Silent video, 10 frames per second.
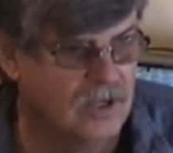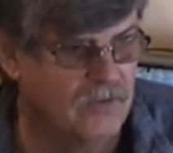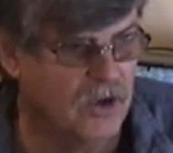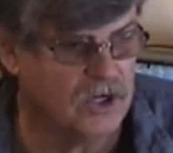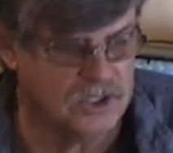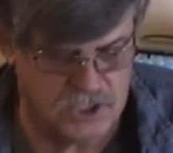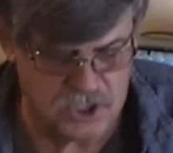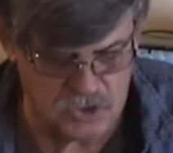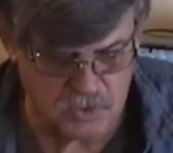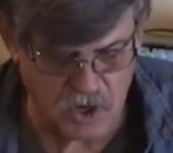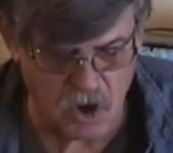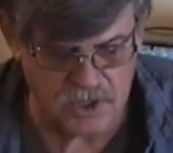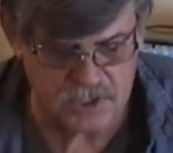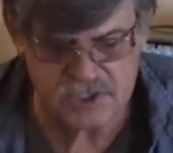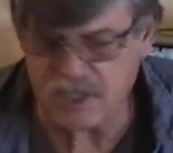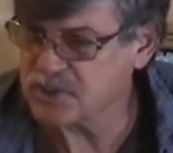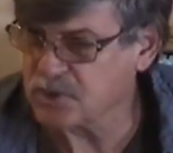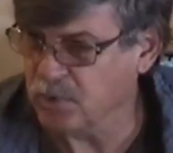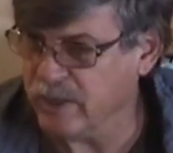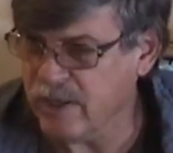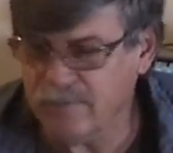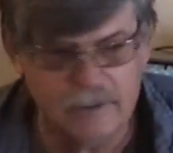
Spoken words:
They're continuing on to Caesarea